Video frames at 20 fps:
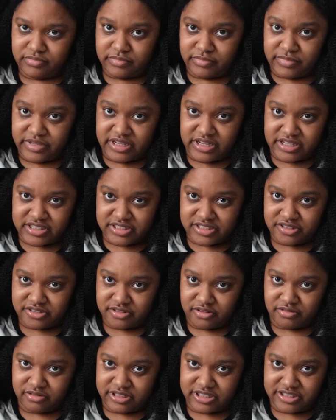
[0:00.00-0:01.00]
because there's
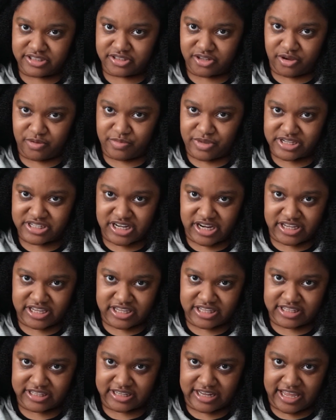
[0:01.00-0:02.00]
only so much I
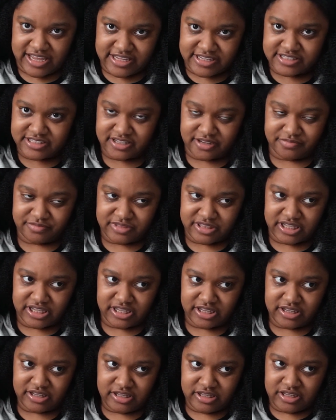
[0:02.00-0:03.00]
can like something.